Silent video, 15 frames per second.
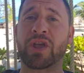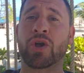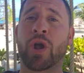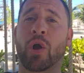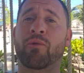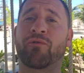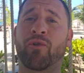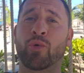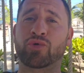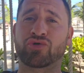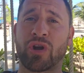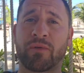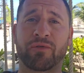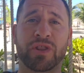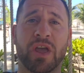go full
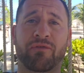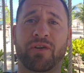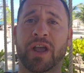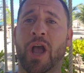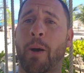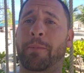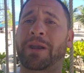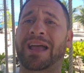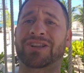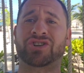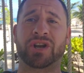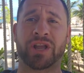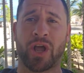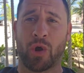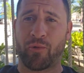strength in the FA Cup and
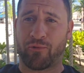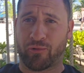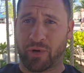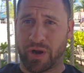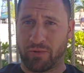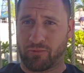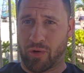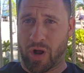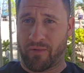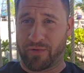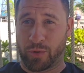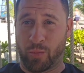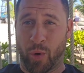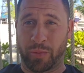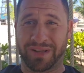actually go for it rather
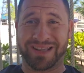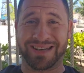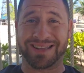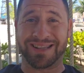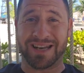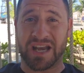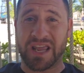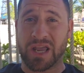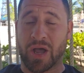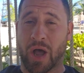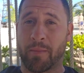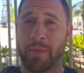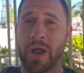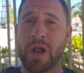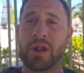than what we did in the League
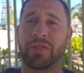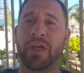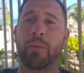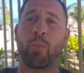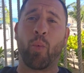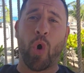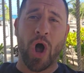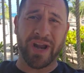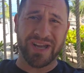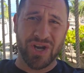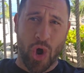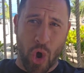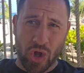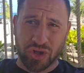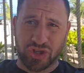Cup, then why
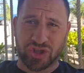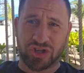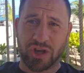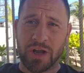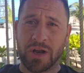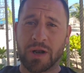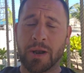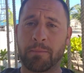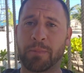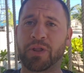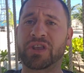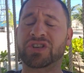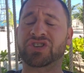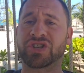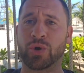not? But
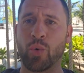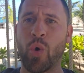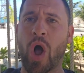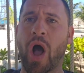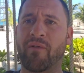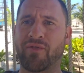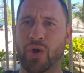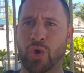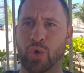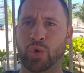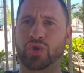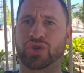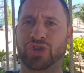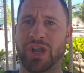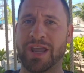there's still other
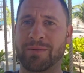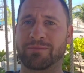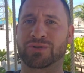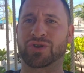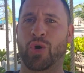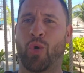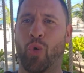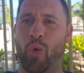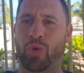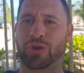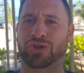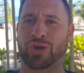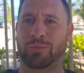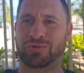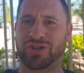good teams. All the
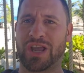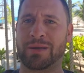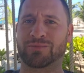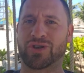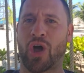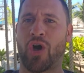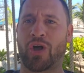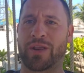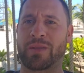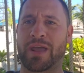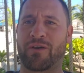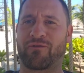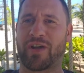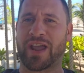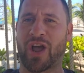top teams are in
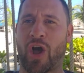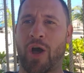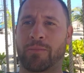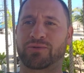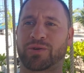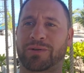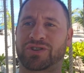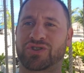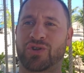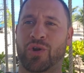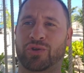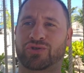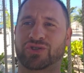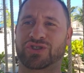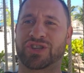the FA Cup, so it's
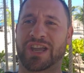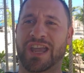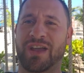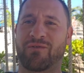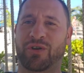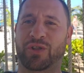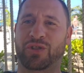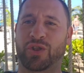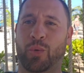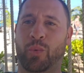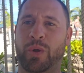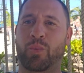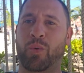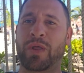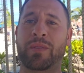not just a given that
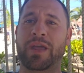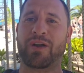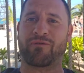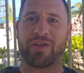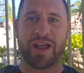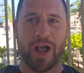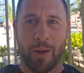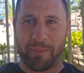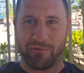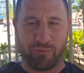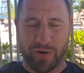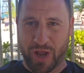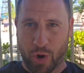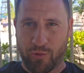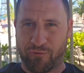we win the FA Cup if
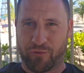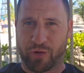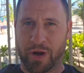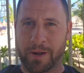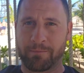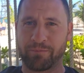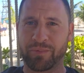we go for it.